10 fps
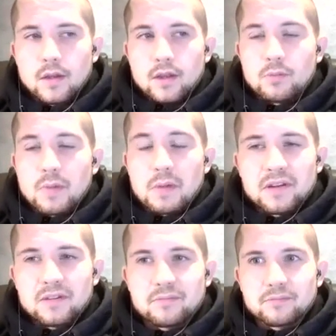you know,
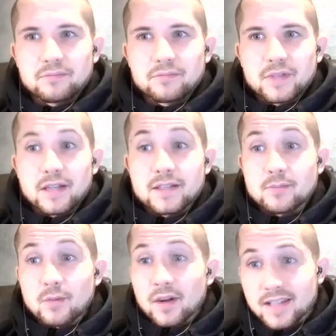maybe they'll
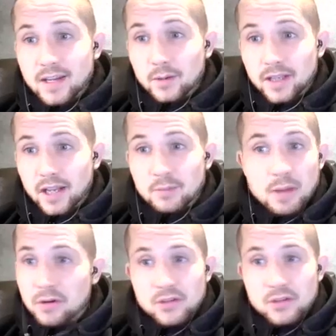want to stick with that, or
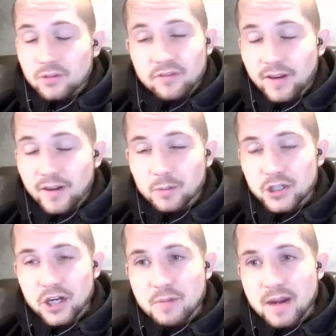maybe they're just fed up and
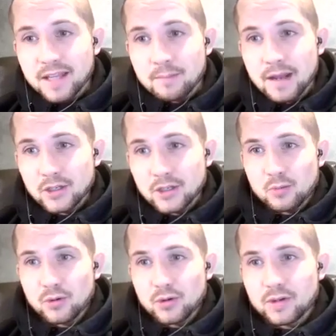trying to make that matchup.
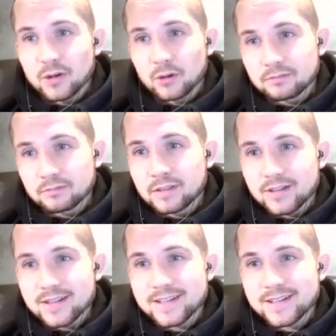But you know, yeah.
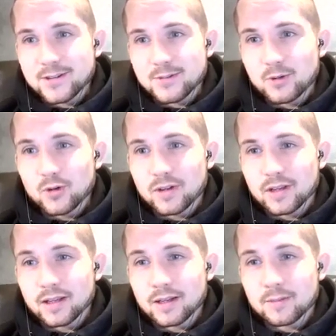there's there's some good
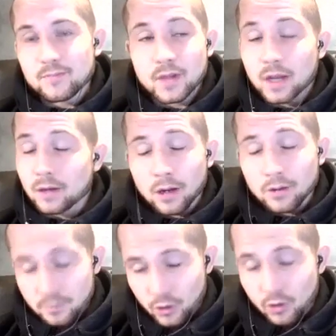um, and, and
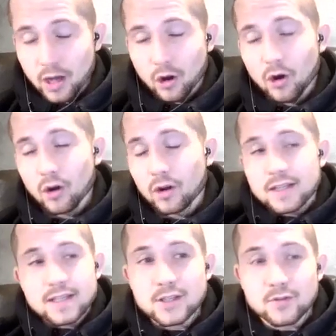great call in the
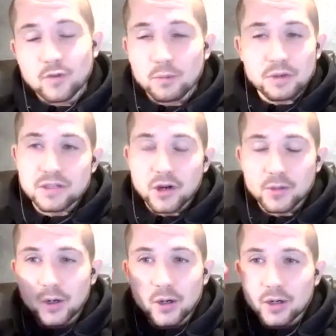sense of nobody's talking
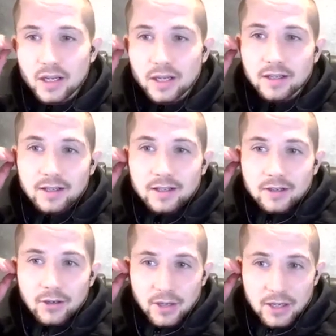about RDA.
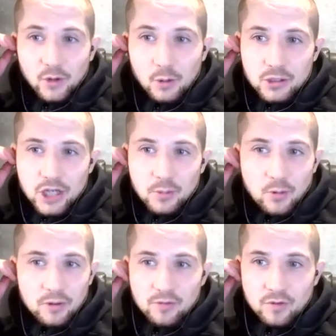RDA is former champ
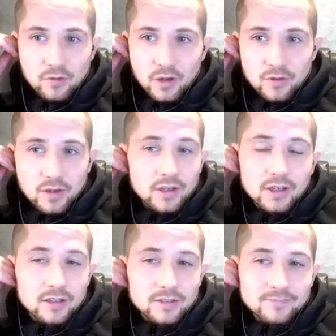155, and I
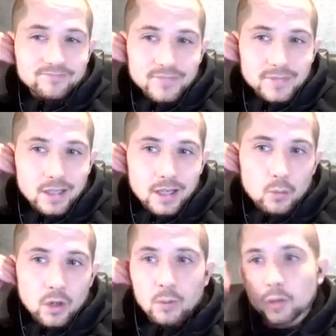think him
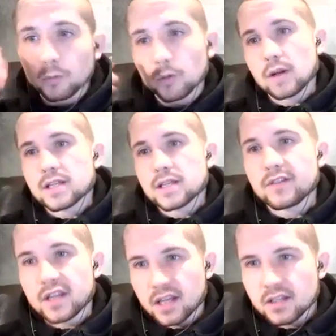when he went up to
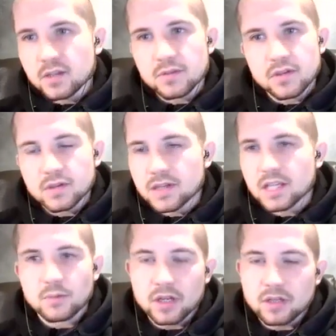170 he had some
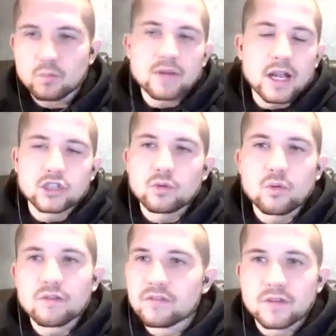success but he's a natural
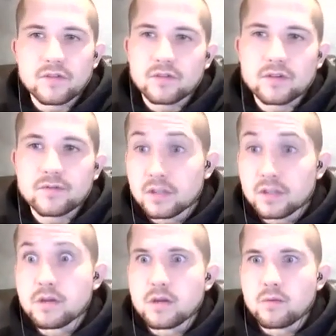155er he's a
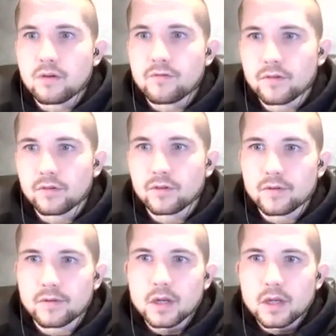big 155er
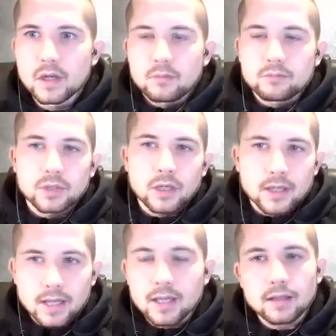yeah. but i
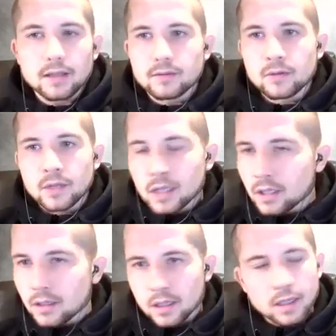think he
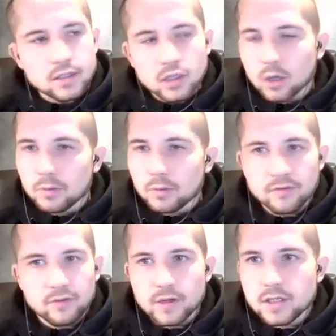he gets a couple of
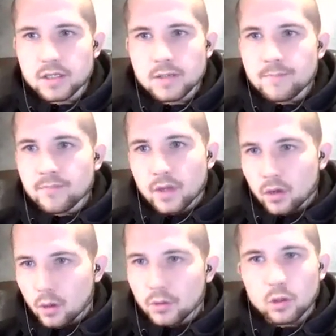fights
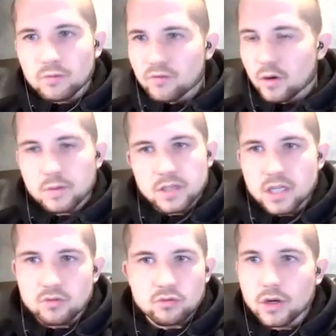couple of good
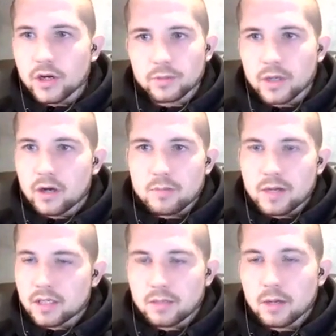performances right up there in the
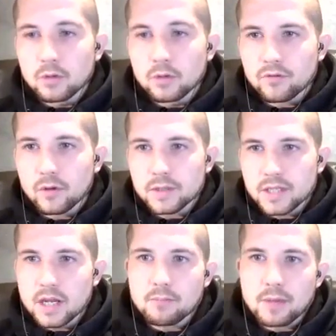mix I, am looking forward to
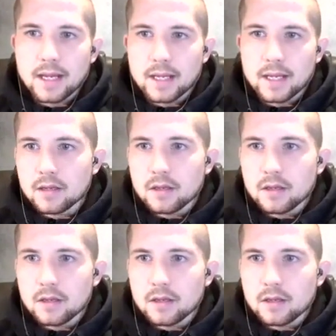seeing him back and